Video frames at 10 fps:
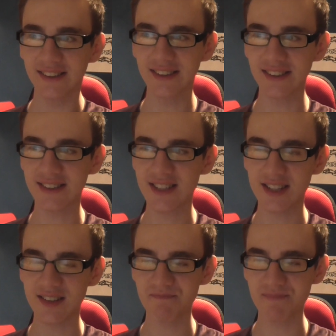
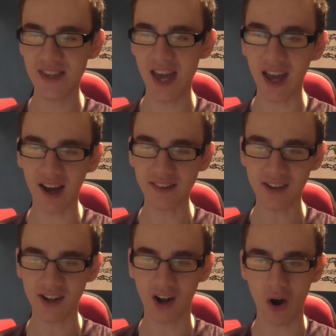just,
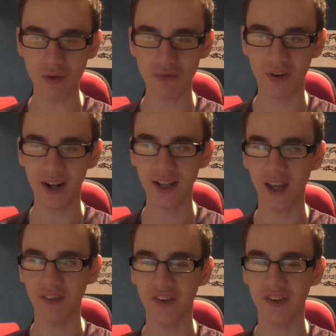yeah, I can't really